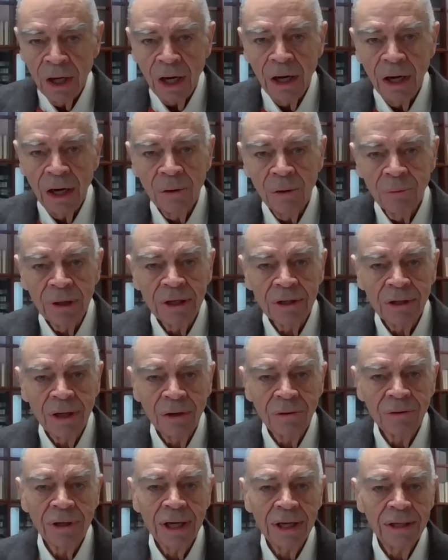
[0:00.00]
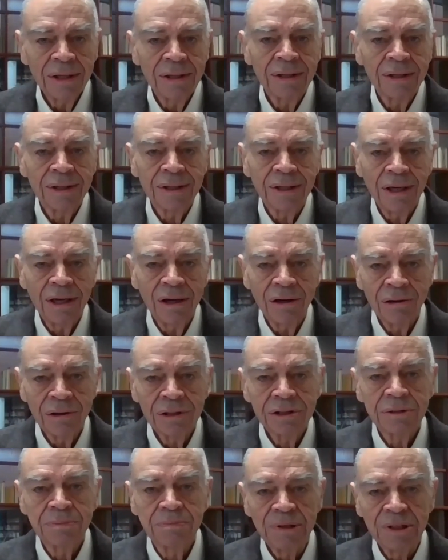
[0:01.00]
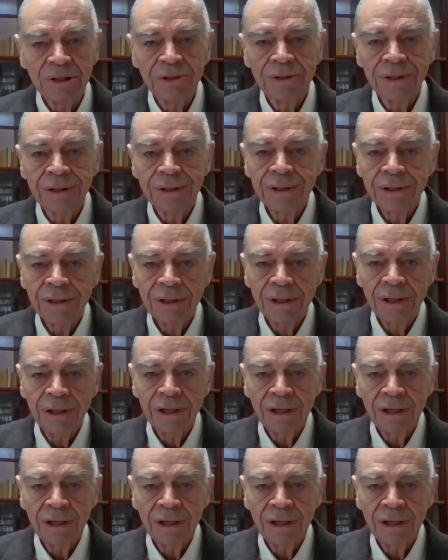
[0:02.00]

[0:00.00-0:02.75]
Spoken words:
We are located in a large building